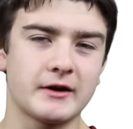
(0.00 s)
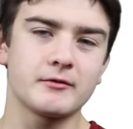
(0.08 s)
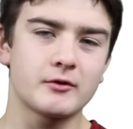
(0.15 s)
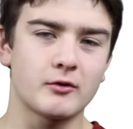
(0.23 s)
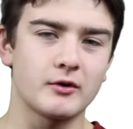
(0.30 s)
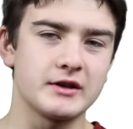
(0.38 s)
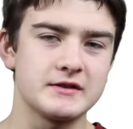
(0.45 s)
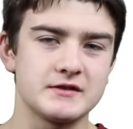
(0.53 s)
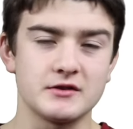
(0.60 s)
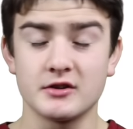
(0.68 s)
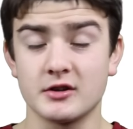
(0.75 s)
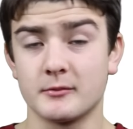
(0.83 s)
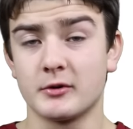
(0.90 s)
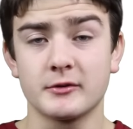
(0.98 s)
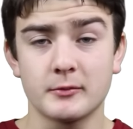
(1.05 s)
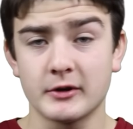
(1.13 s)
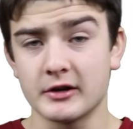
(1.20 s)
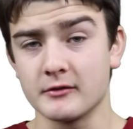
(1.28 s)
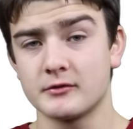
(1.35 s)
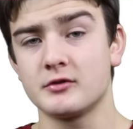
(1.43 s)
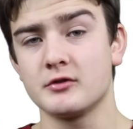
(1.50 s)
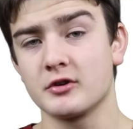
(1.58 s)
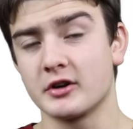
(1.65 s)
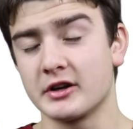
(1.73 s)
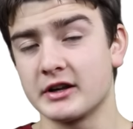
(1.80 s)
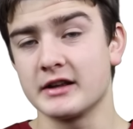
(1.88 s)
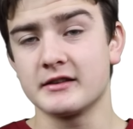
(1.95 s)
five coins and you get a multiplier of two,
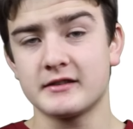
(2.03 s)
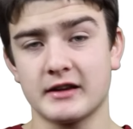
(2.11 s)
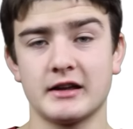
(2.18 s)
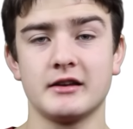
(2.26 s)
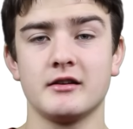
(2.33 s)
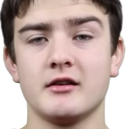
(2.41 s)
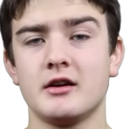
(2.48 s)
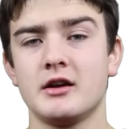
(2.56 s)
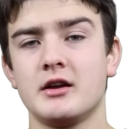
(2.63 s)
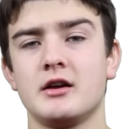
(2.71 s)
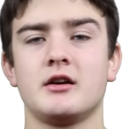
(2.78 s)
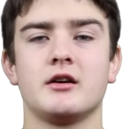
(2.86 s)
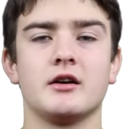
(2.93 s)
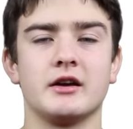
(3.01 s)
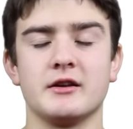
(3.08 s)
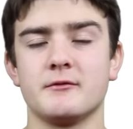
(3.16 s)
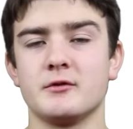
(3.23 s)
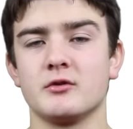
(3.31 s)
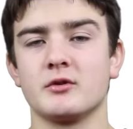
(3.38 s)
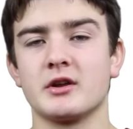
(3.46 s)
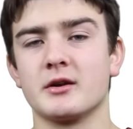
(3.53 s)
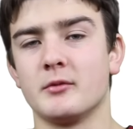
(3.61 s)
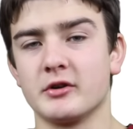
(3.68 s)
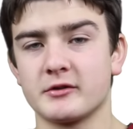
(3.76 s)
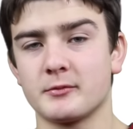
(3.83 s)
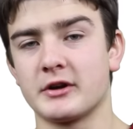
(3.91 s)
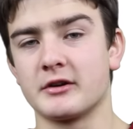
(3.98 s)
you're gonna get 10. And if you get a
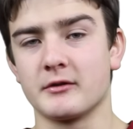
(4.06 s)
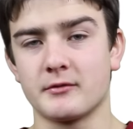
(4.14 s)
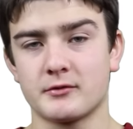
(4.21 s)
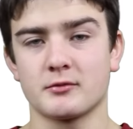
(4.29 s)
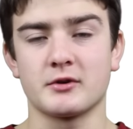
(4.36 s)
multiplier of